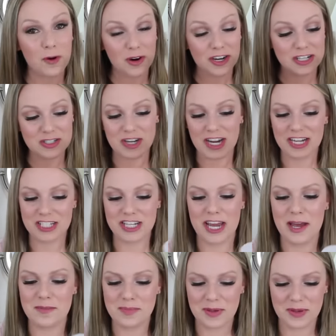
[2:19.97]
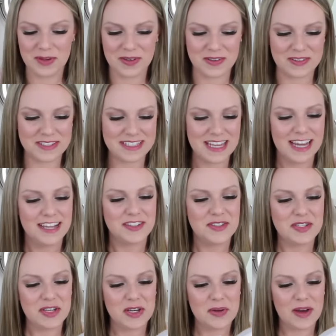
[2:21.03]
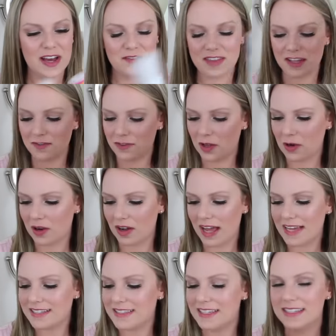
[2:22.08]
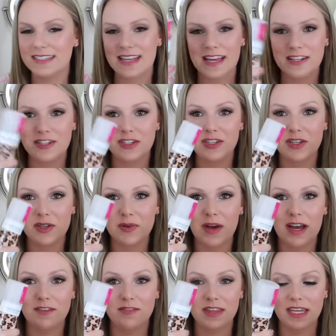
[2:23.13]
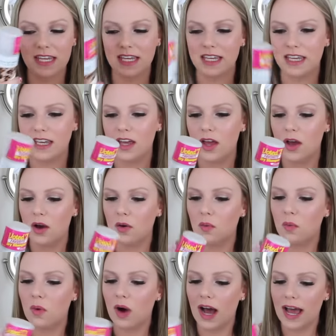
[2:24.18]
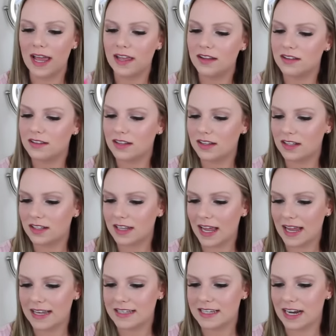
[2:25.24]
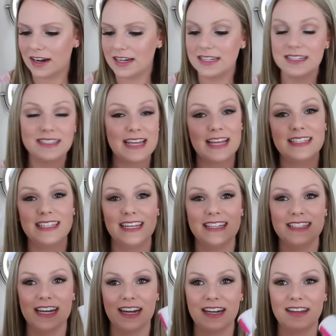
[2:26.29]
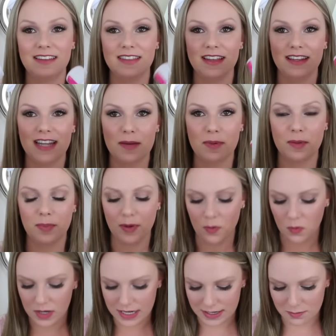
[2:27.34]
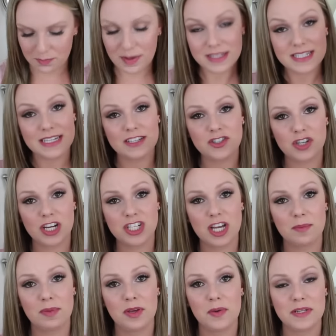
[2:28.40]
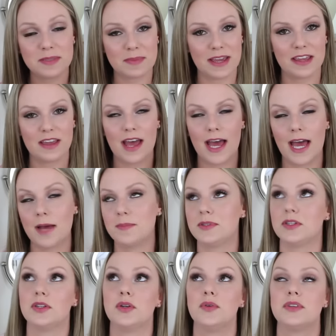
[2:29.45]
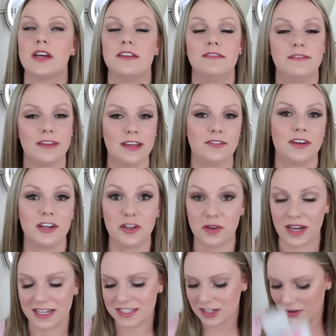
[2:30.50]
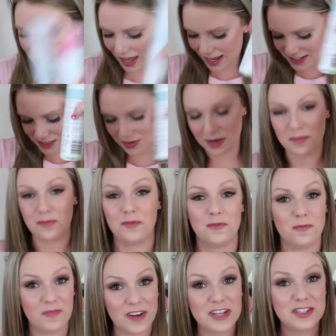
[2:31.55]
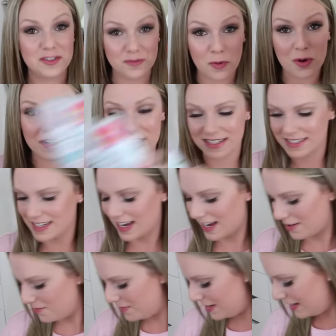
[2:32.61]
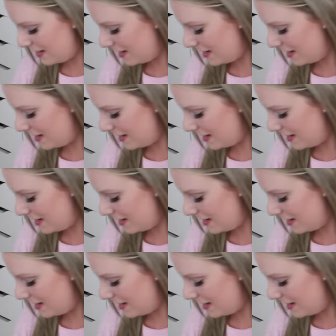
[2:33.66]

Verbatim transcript: 4 dry shampoos, 2 of the Floral Essence and 2 of the Wild and Daring, Sassy and Daring, the leopard print one. Batiste dry shampoo is my absolute favorite. You guys know that, so I finished 4 this time.